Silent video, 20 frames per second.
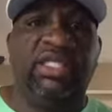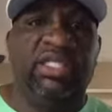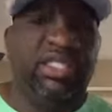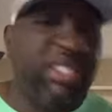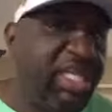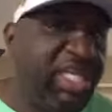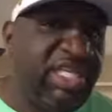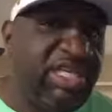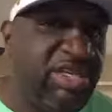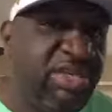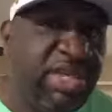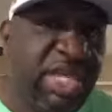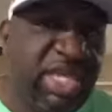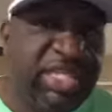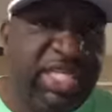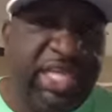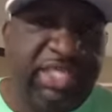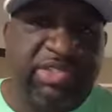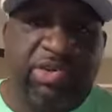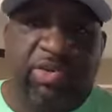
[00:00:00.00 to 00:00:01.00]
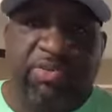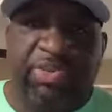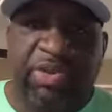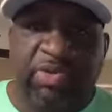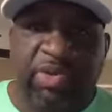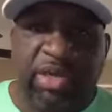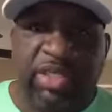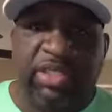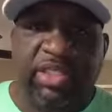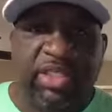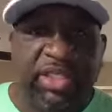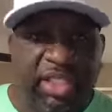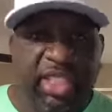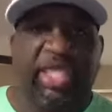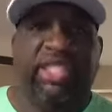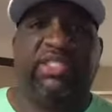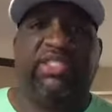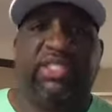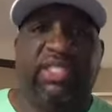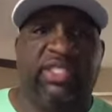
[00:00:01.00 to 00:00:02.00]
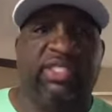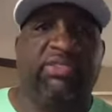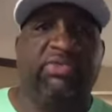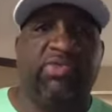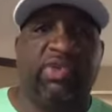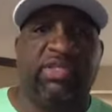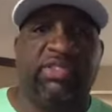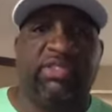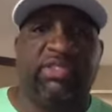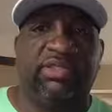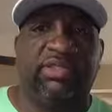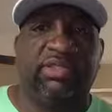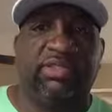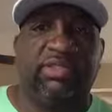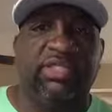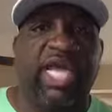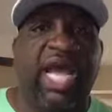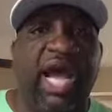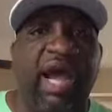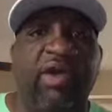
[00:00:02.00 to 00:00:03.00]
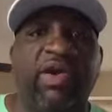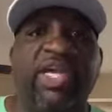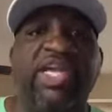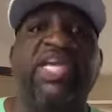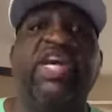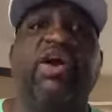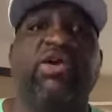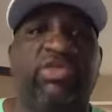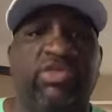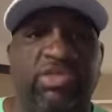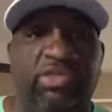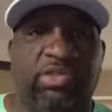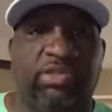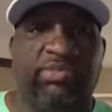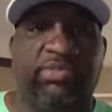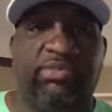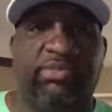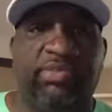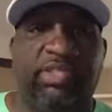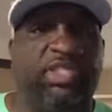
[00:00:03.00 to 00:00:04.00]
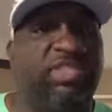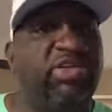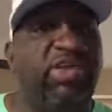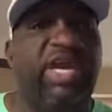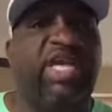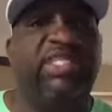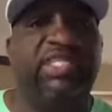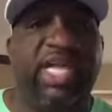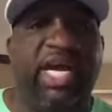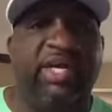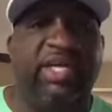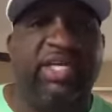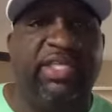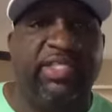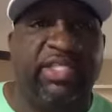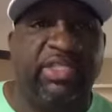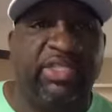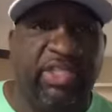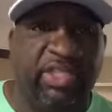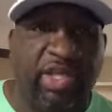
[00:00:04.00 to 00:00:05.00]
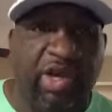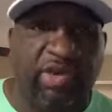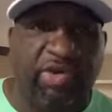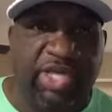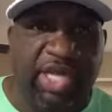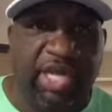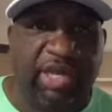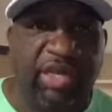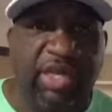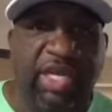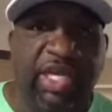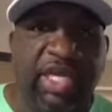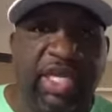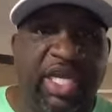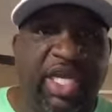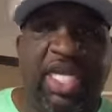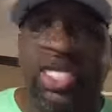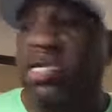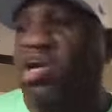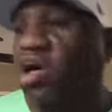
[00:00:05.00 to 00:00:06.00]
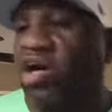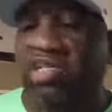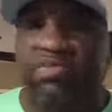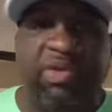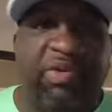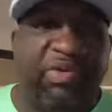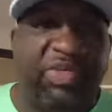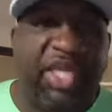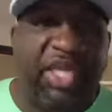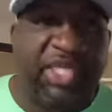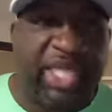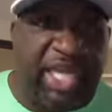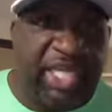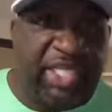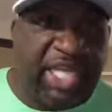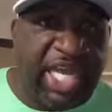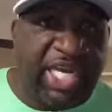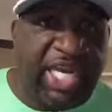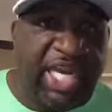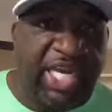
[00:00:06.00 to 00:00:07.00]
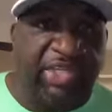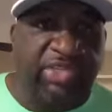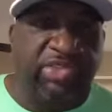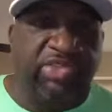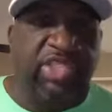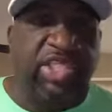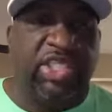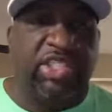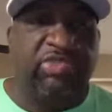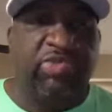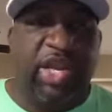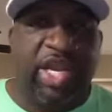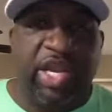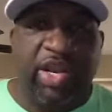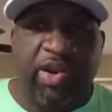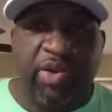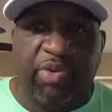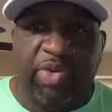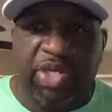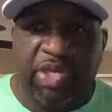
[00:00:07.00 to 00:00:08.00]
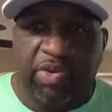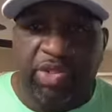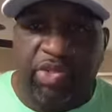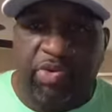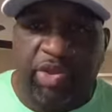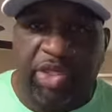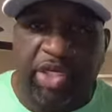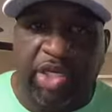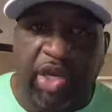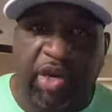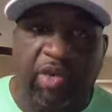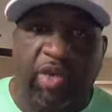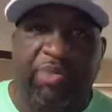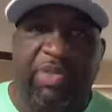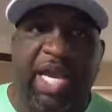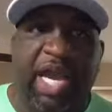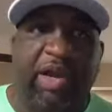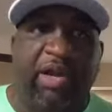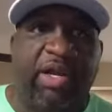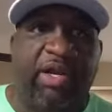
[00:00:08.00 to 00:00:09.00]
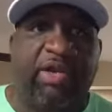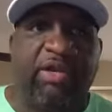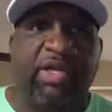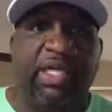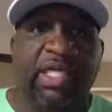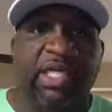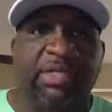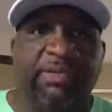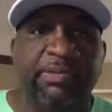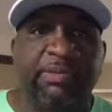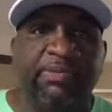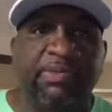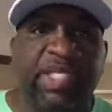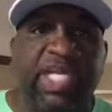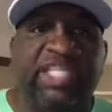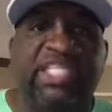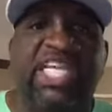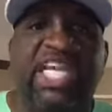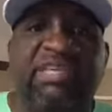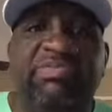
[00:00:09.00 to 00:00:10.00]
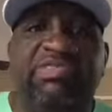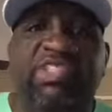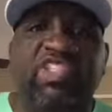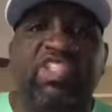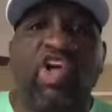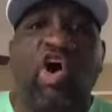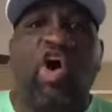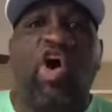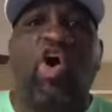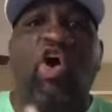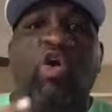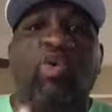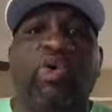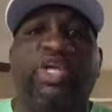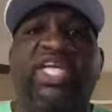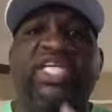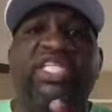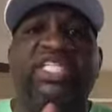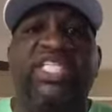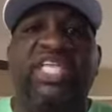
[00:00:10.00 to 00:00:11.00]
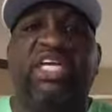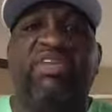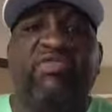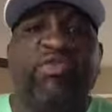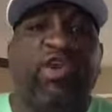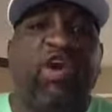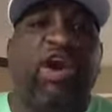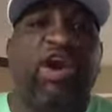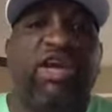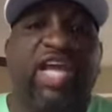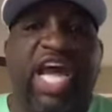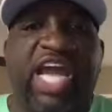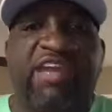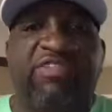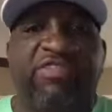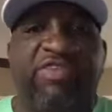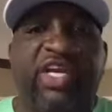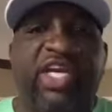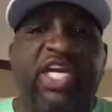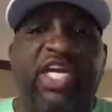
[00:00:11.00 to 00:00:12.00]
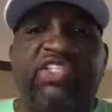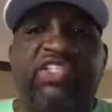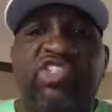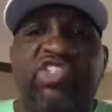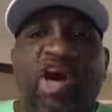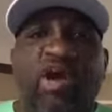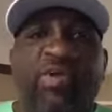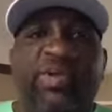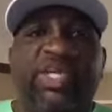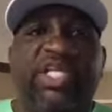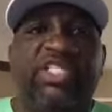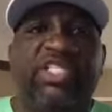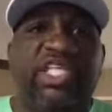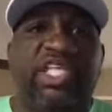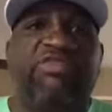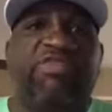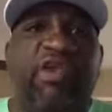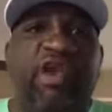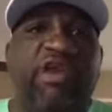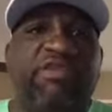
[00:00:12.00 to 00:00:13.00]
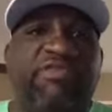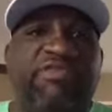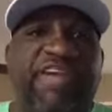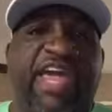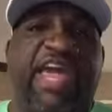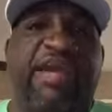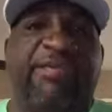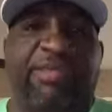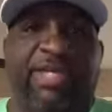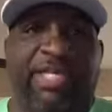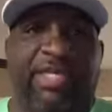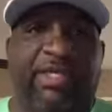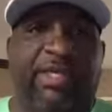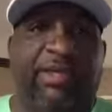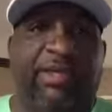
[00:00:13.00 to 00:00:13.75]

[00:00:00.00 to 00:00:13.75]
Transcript: And you think that's going to be worth it? Yes, son, it's worth it. Now he goes to him. It's crazy how it is. He's an adult now. He calls me every day. Hey, Dad, you see this right here? You want to go with me? I'll go. Because he saw what it did for our life. He saw what it did for our family.